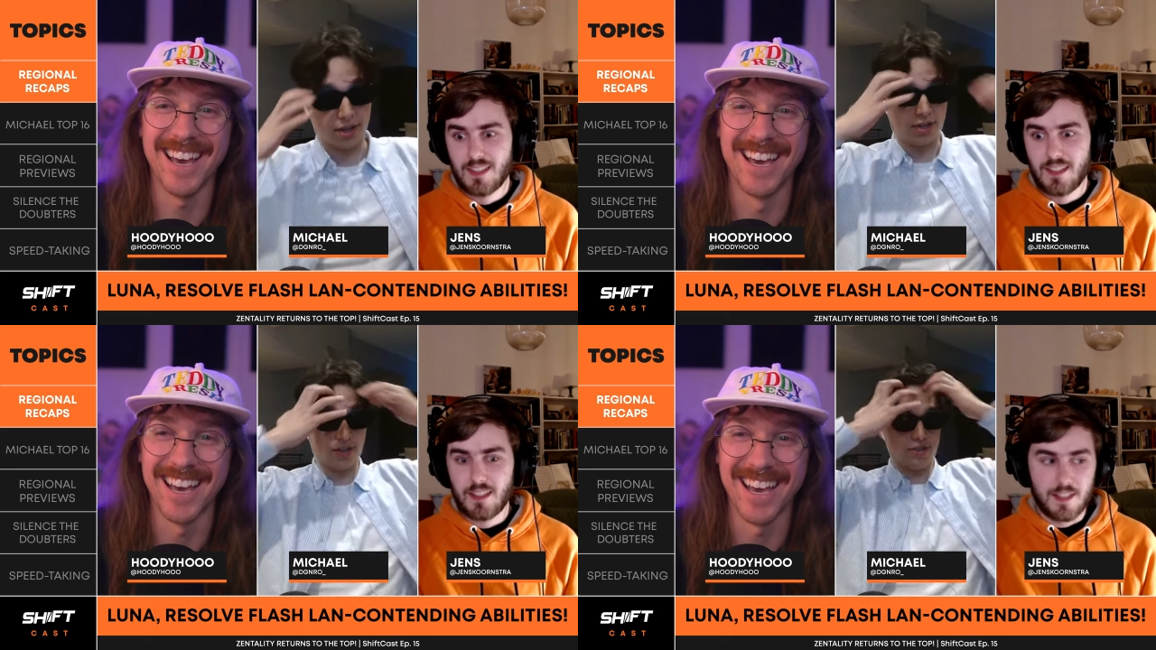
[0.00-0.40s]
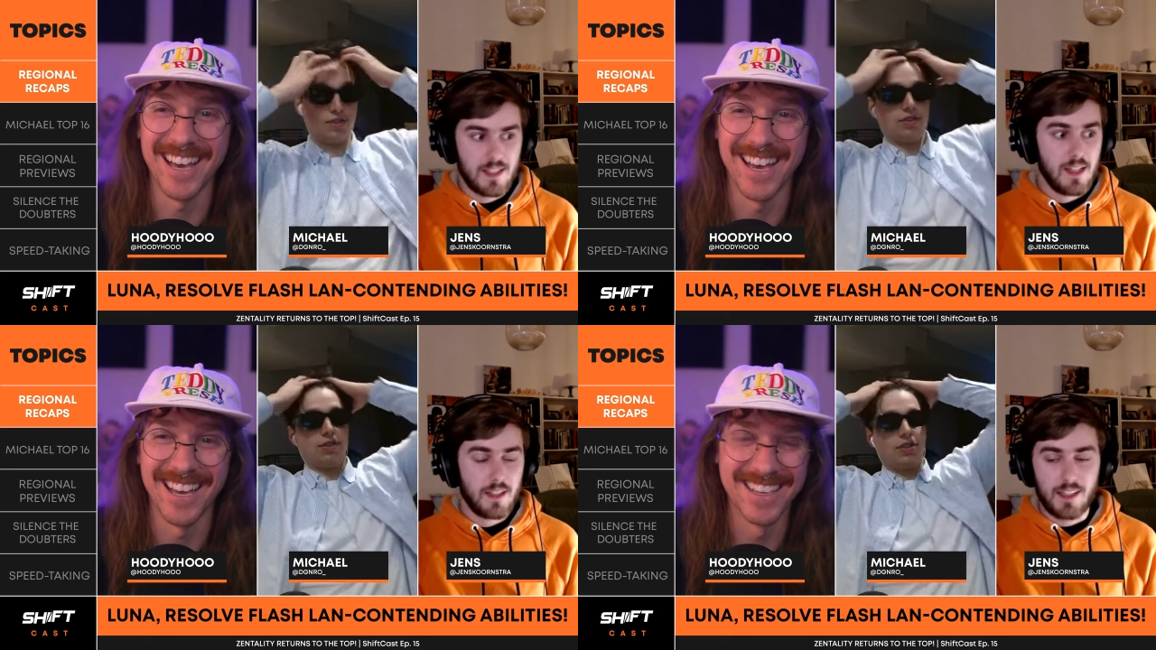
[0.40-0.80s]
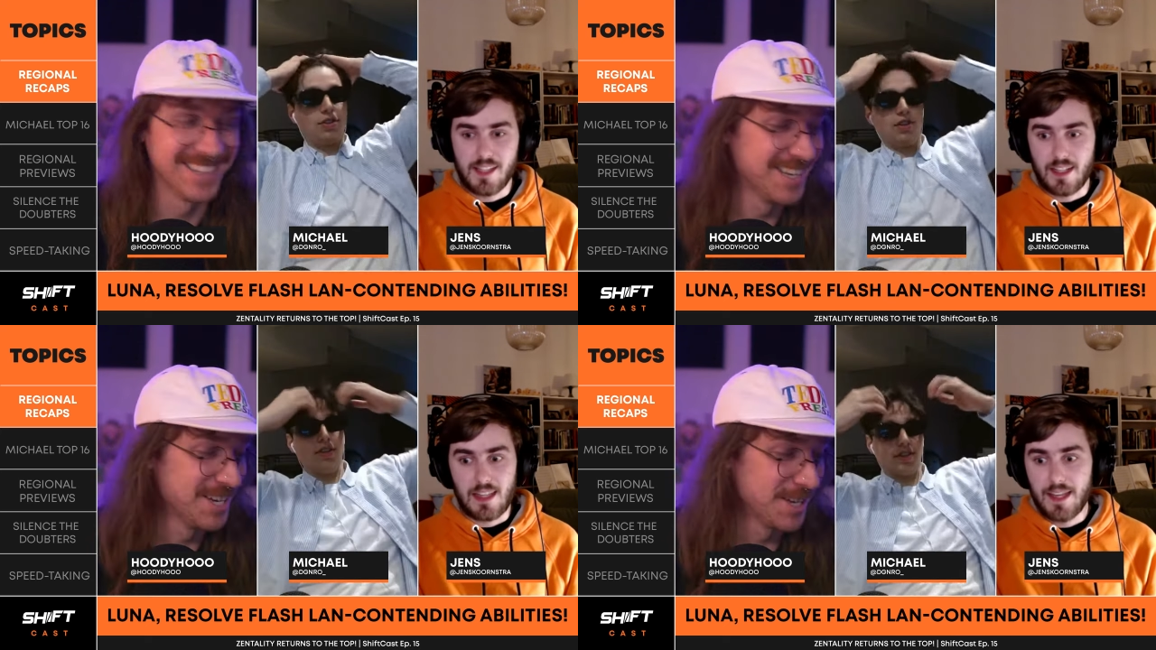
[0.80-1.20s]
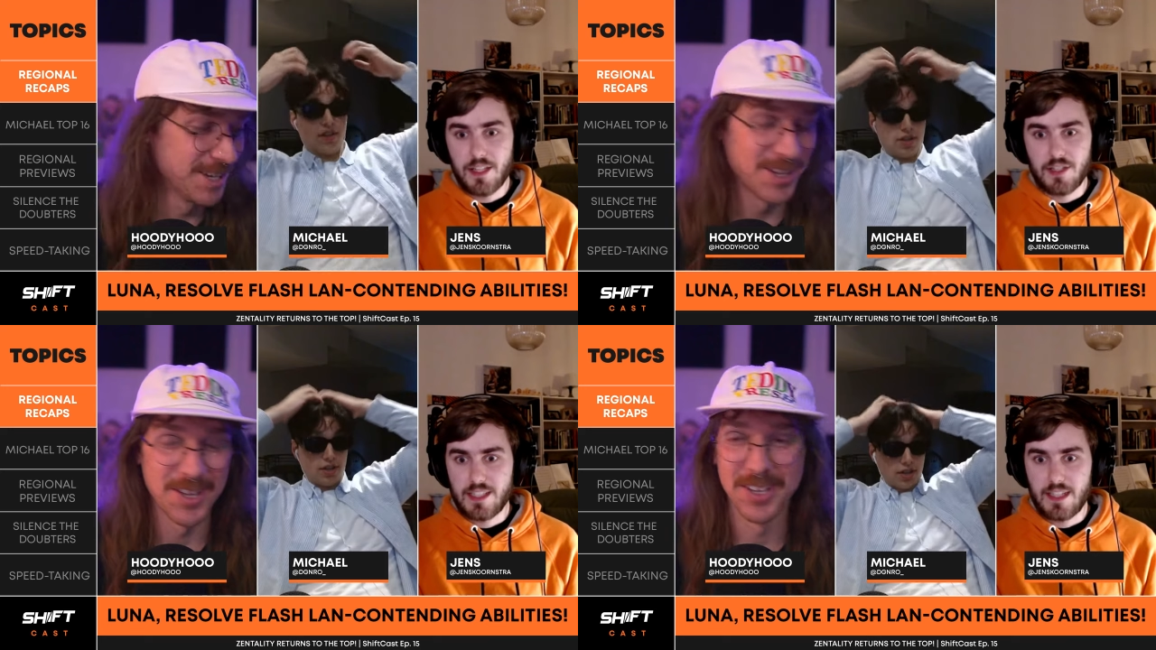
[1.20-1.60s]
Speaker 1: Because, uh,
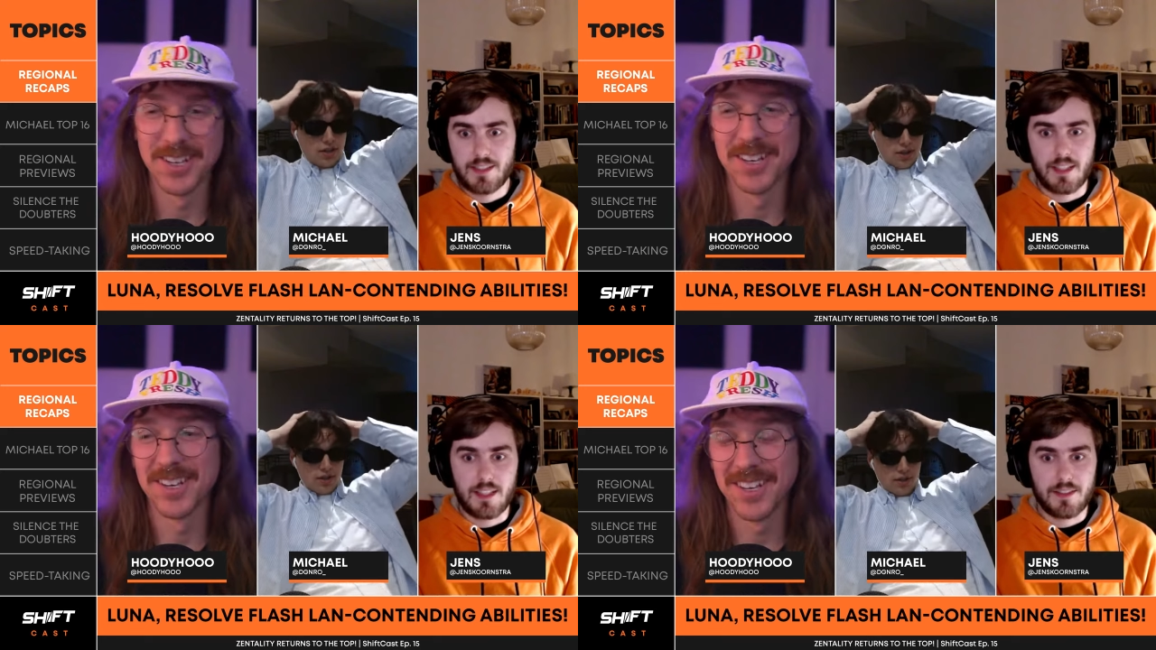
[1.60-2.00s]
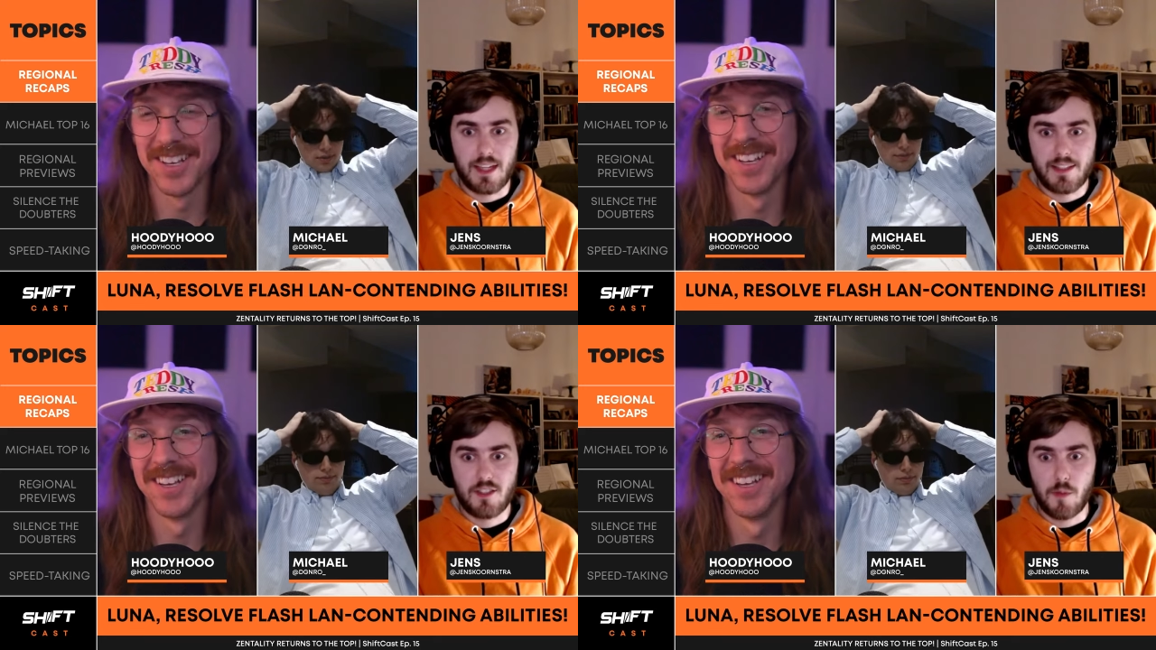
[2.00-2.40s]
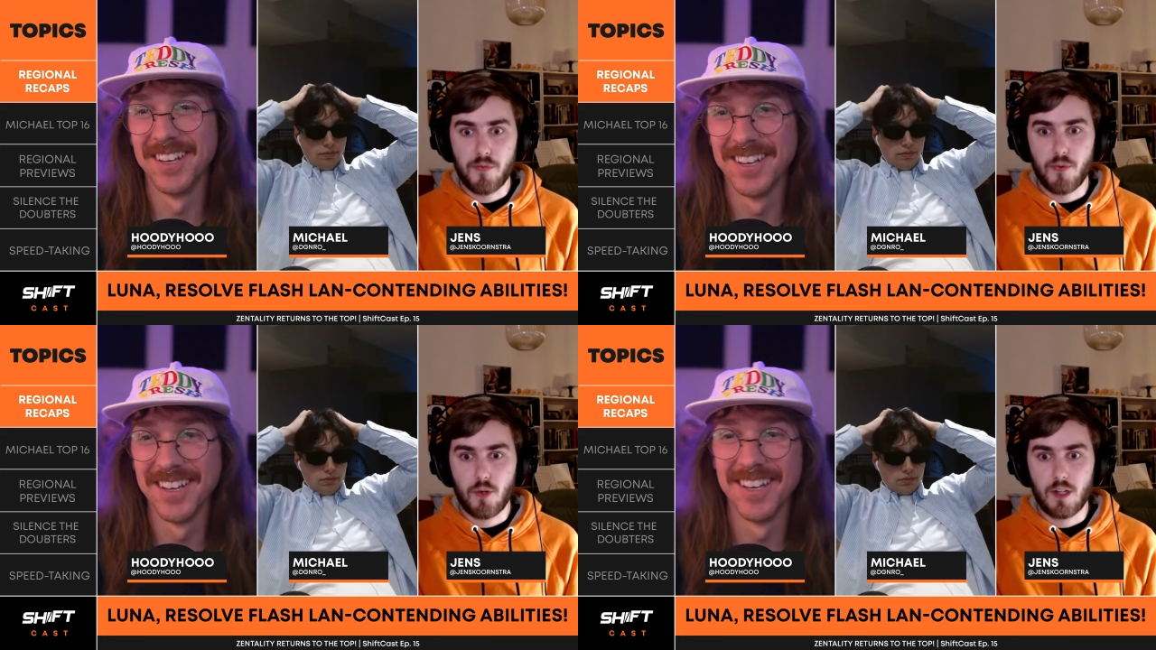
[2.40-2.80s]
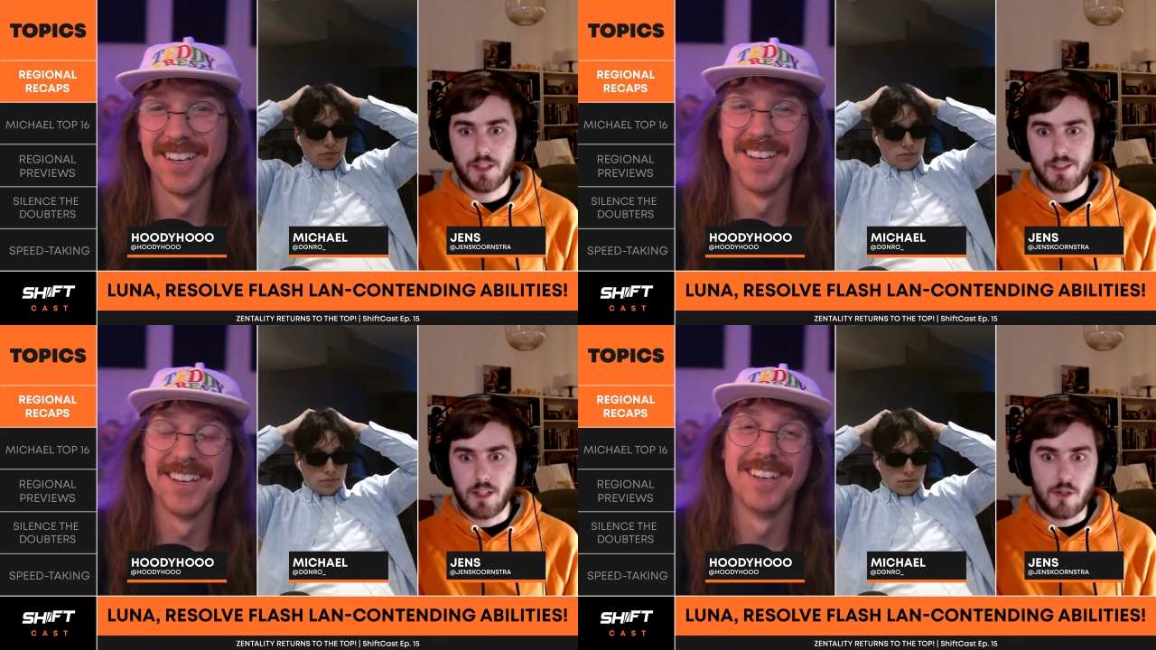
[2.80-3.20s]
like you said, it, that top
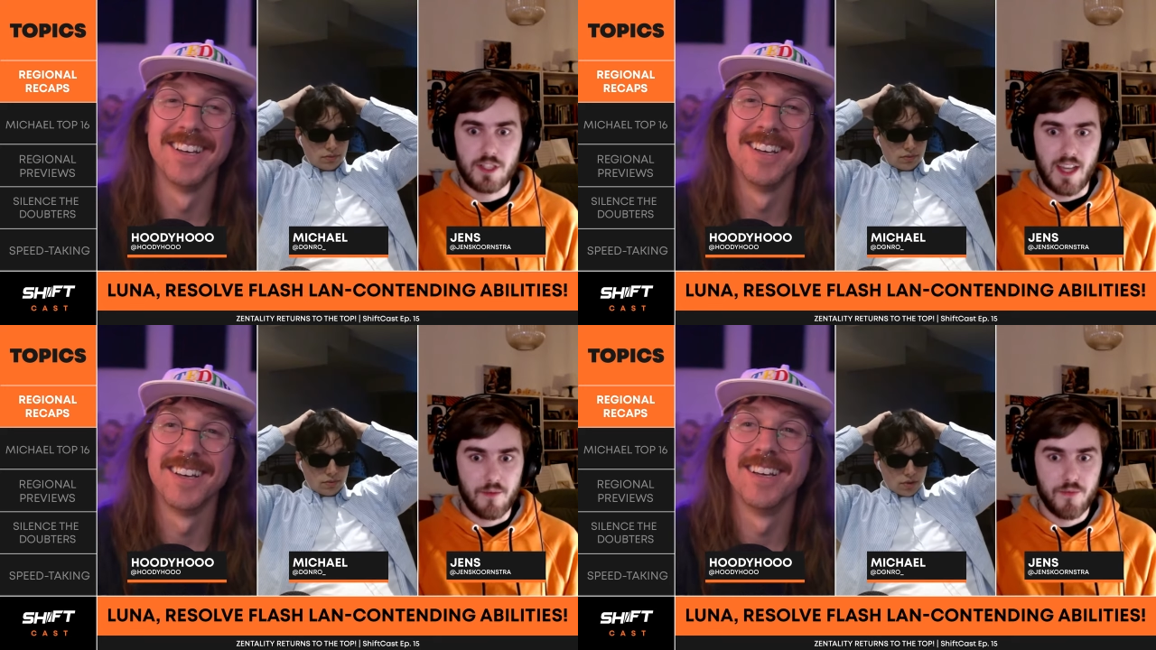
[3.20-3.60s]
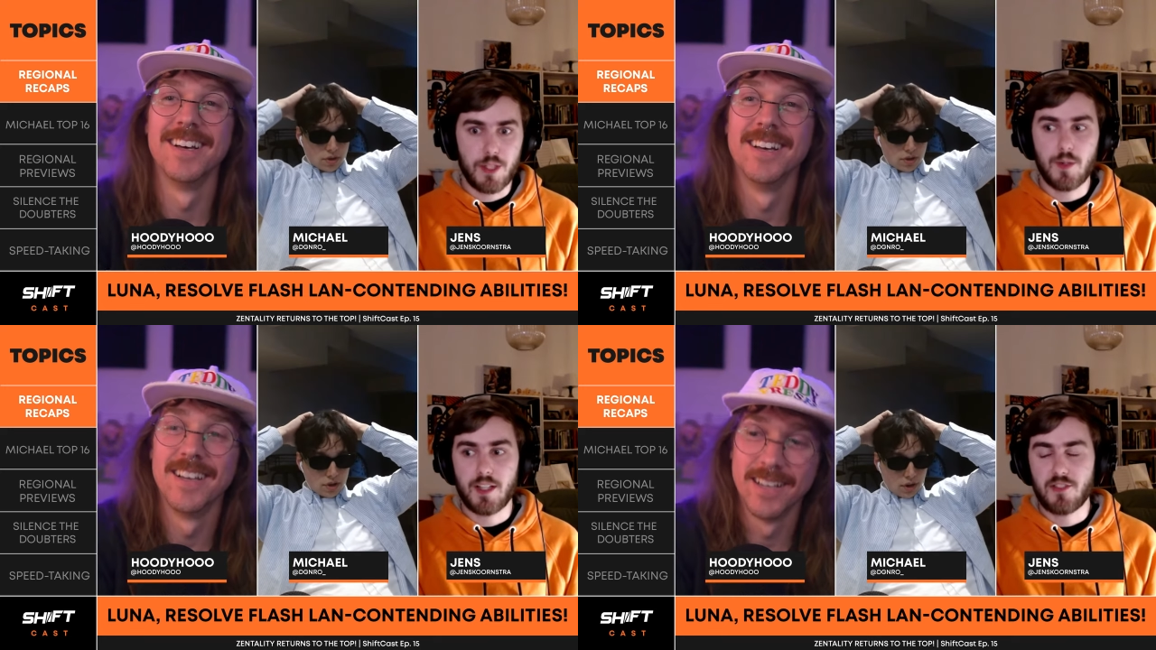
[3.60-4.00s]
four, those few